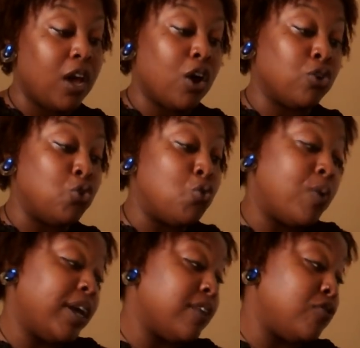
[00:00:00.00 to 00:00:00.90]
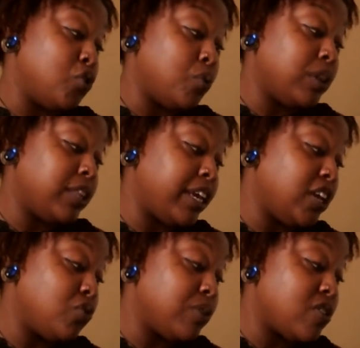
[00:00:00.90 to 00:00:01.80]
a new way of doing
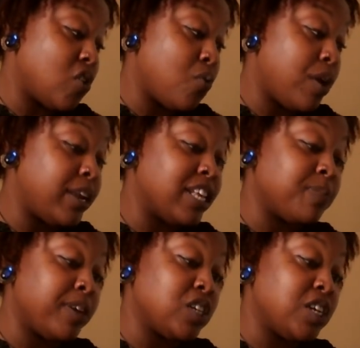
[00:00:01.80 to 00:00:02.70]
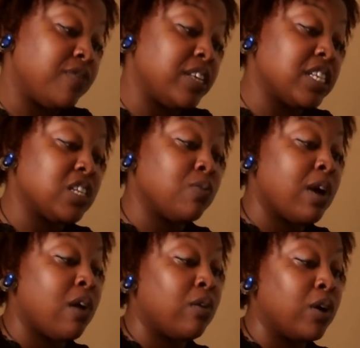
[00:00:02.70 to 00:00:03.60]
things with someone, especially if this is
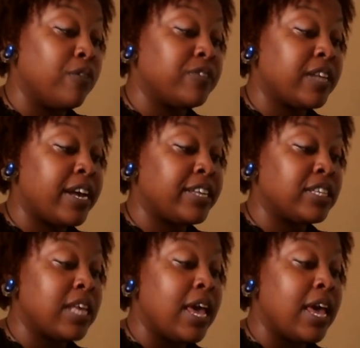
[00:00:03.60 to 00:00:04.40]
around earth signs,